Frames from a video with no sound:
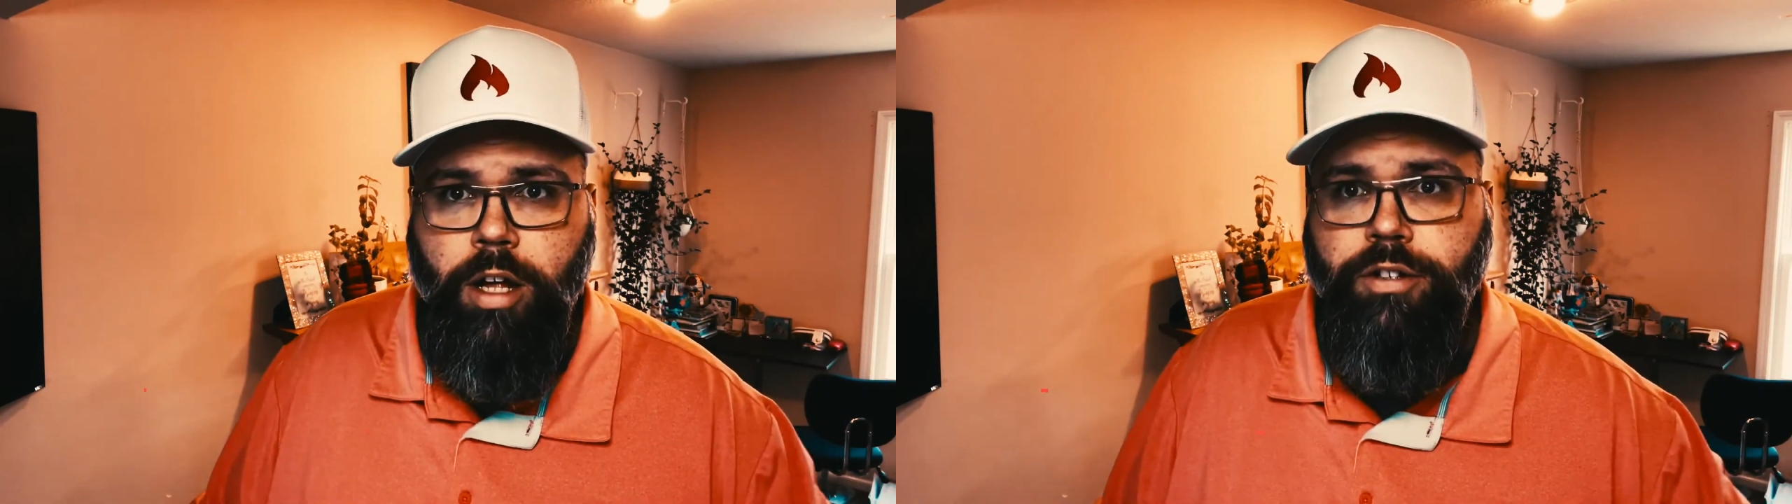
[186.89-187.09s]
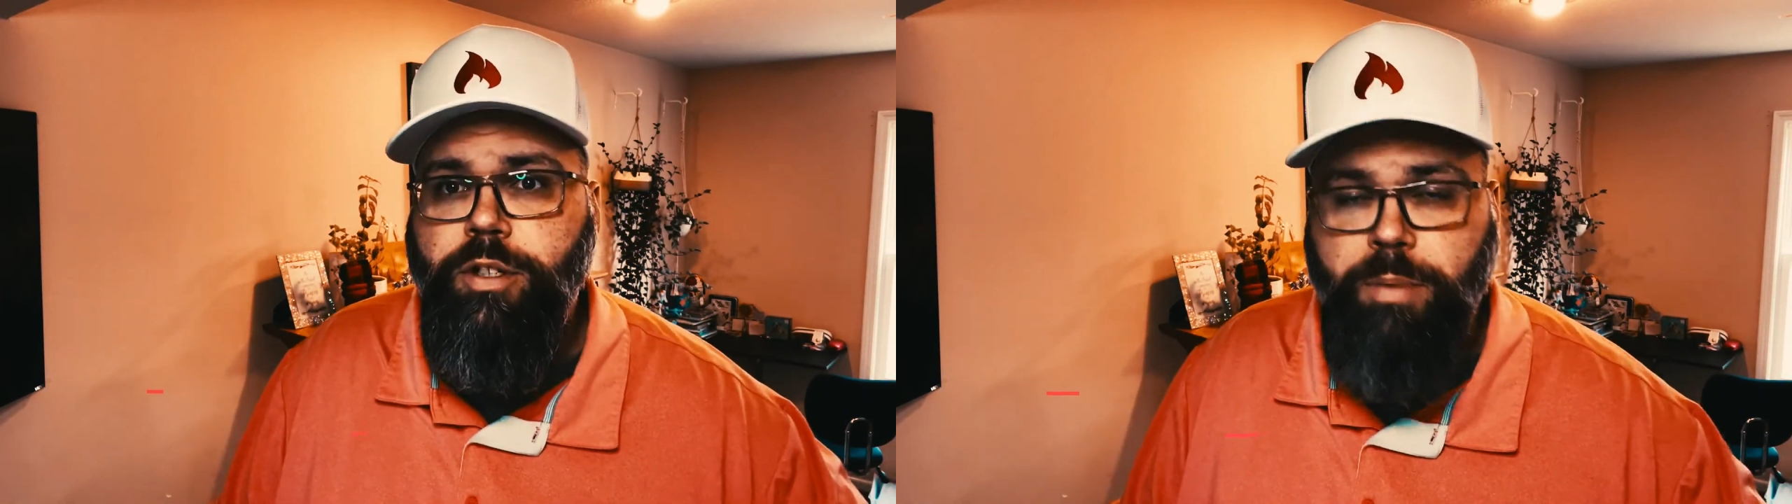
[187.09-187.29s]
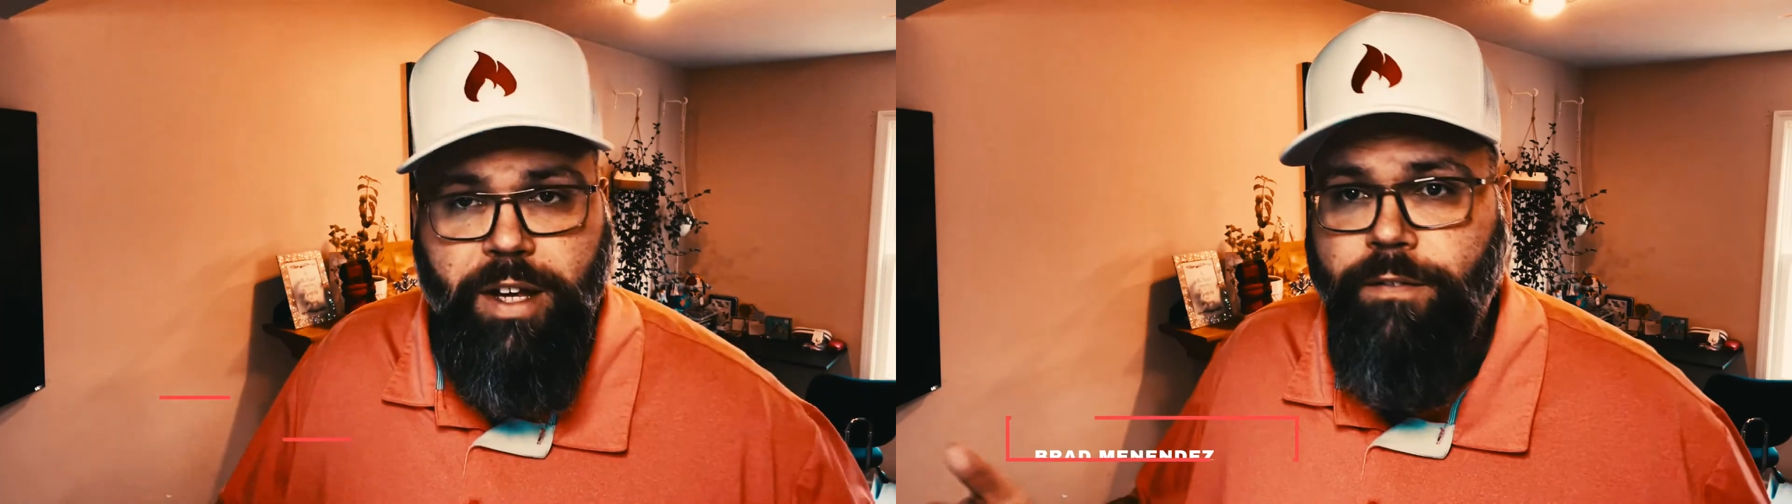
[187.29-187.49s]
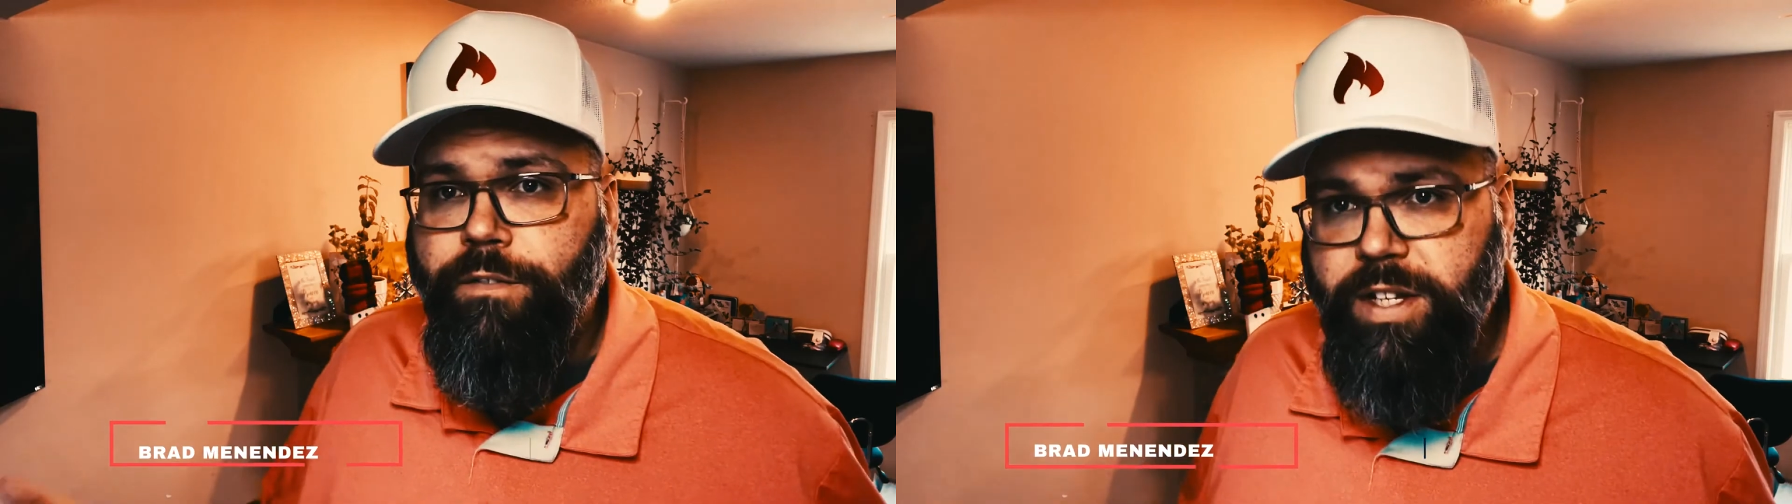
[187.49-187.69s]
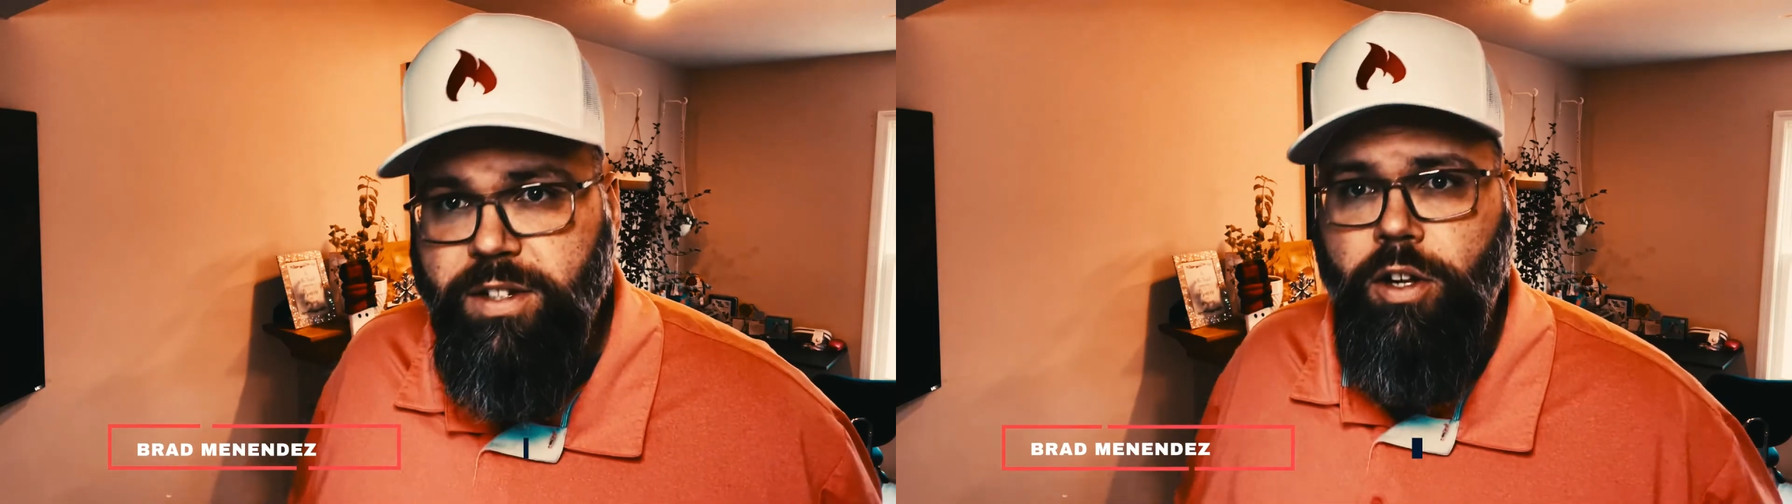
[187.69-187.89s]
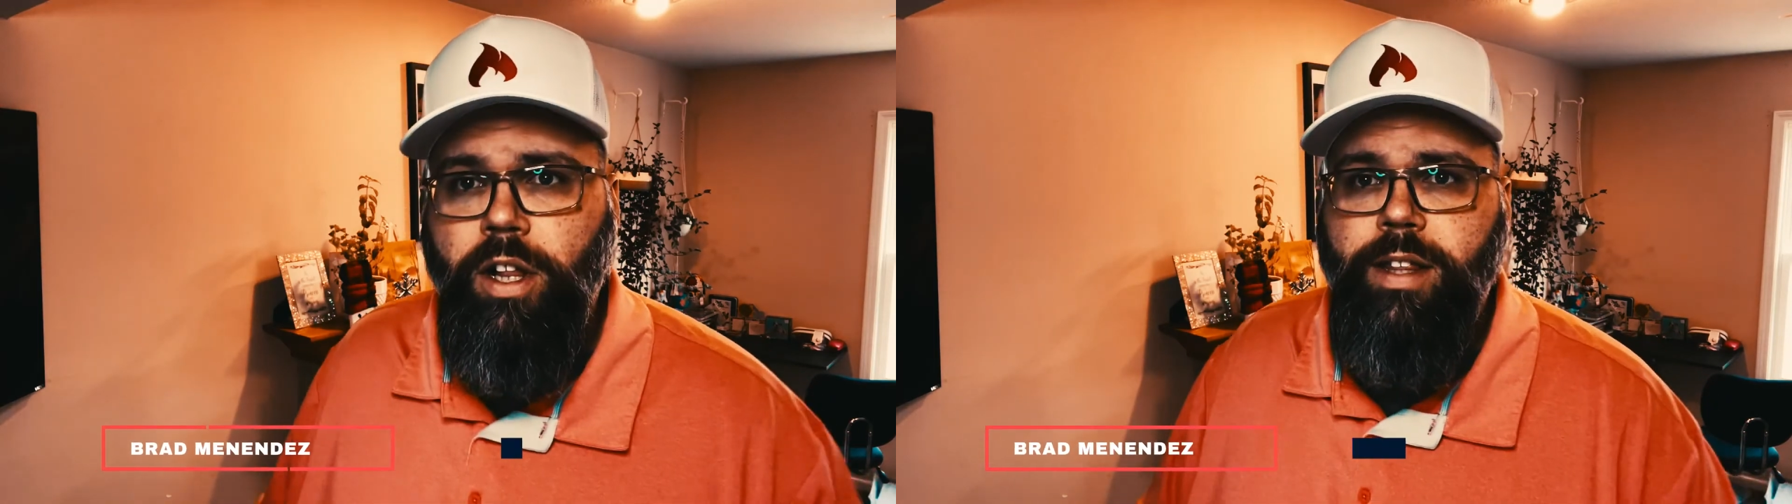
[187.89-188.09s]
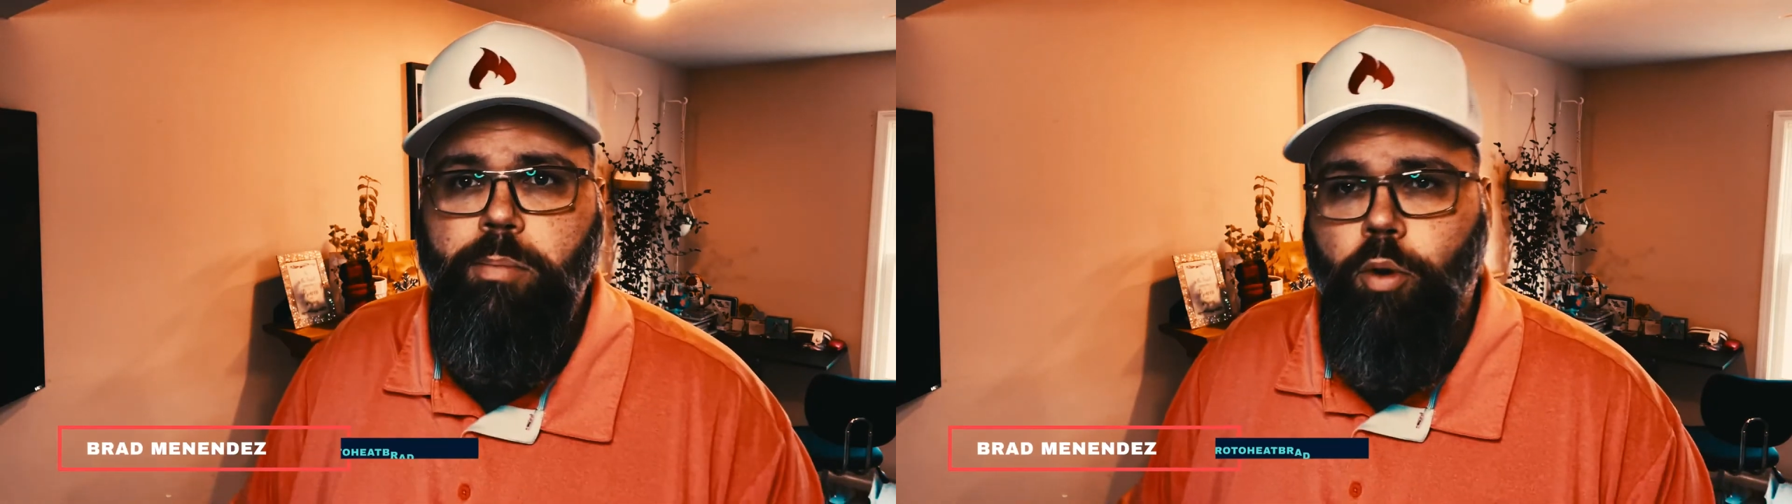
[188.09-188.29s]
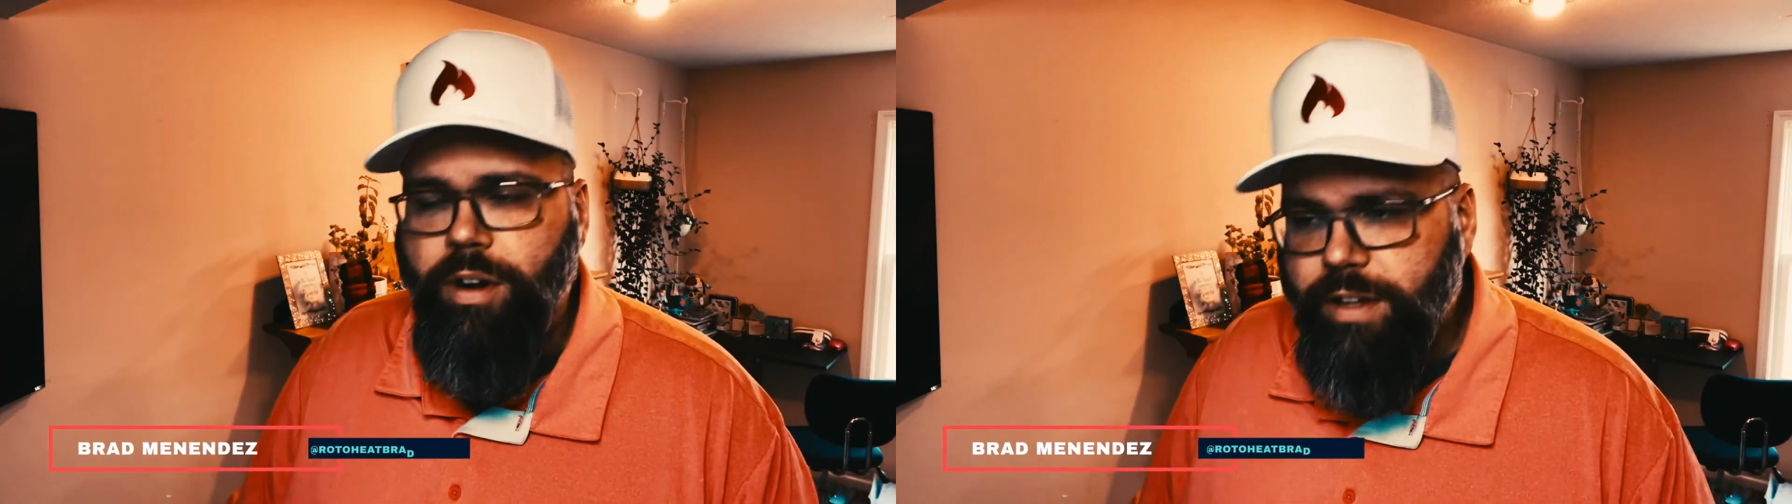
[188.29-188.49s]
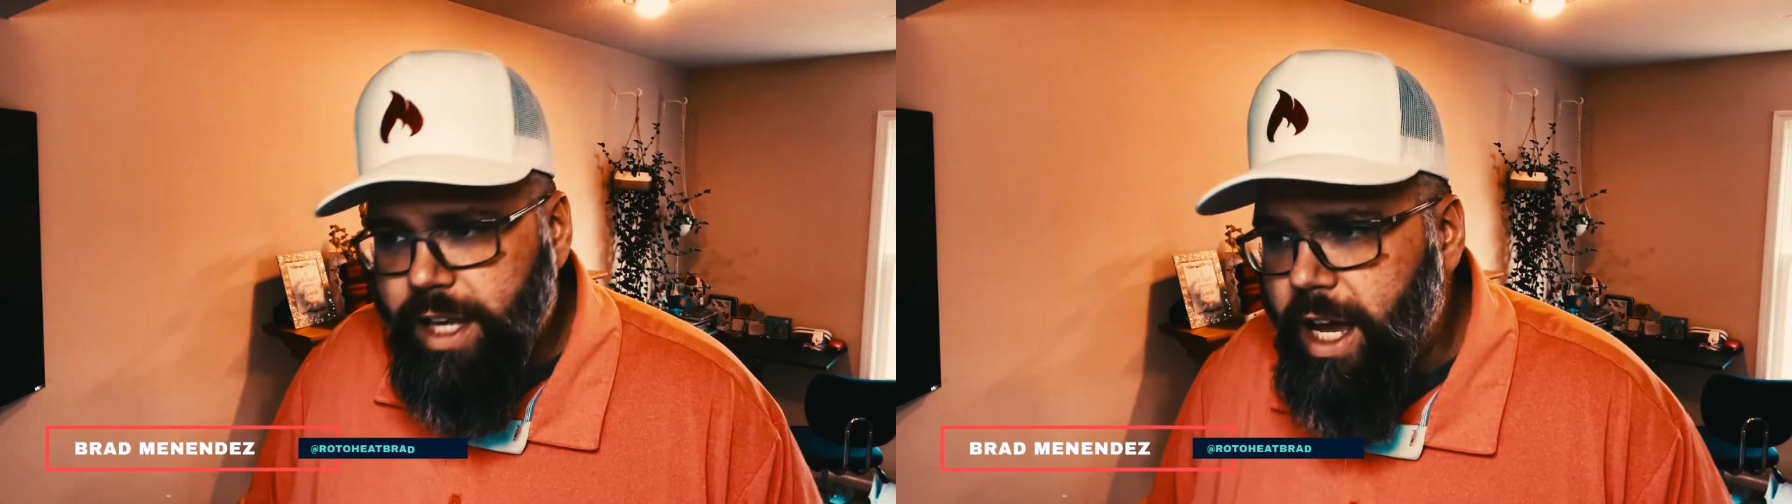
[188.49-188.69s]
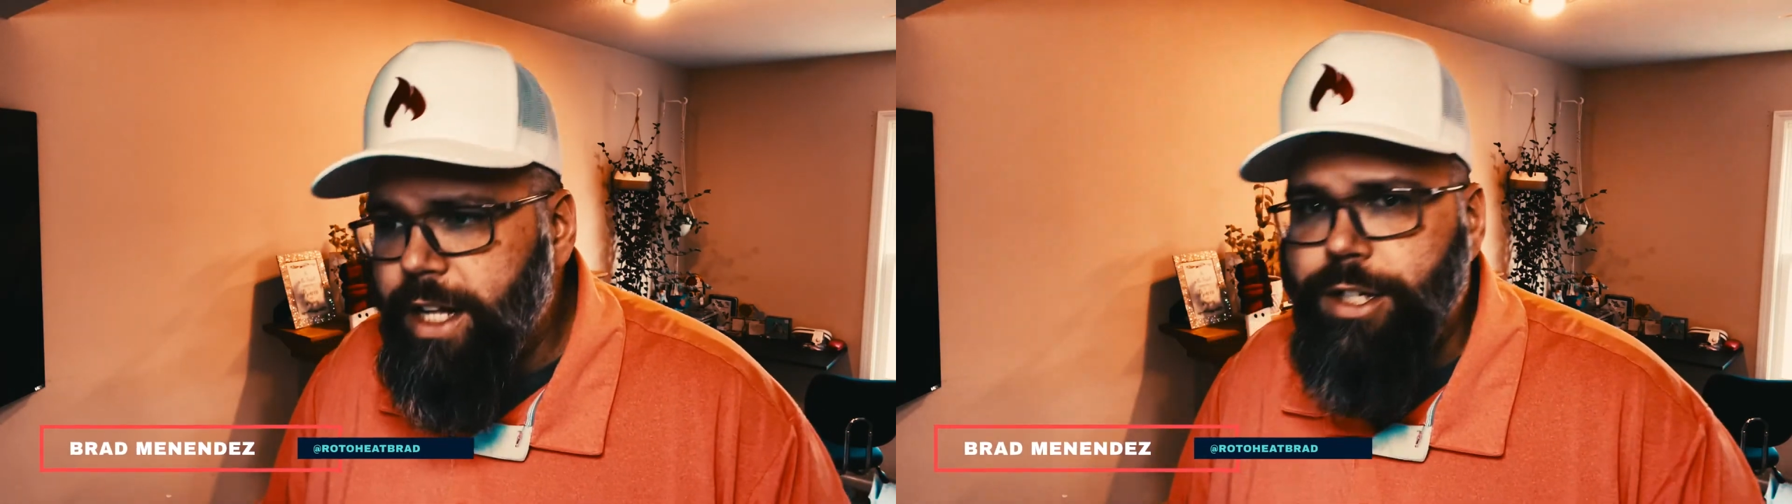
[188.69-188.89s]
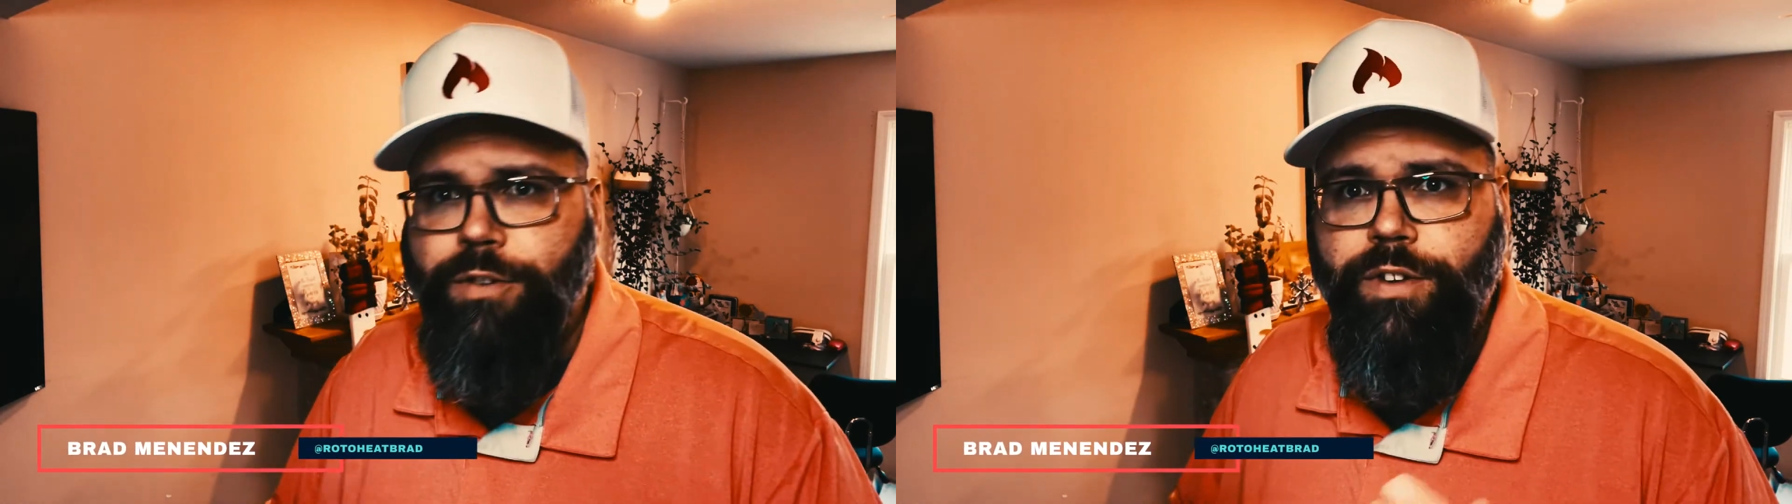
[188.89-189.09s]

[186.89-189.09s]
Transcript: just being physical at the point of the catch,